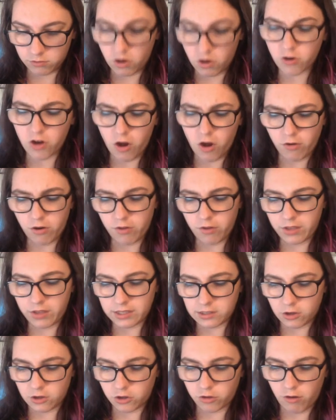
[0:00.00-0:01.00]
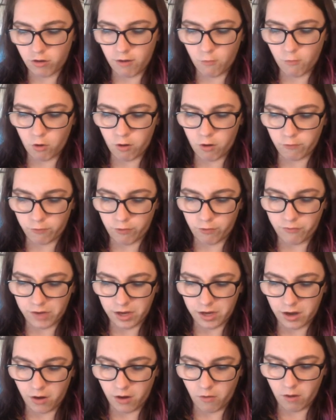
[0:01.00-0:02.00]
no, that's not true. I wore it for a
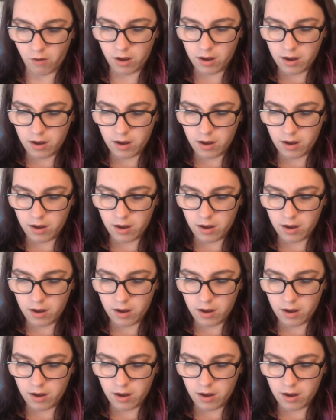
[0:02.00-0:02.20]
video,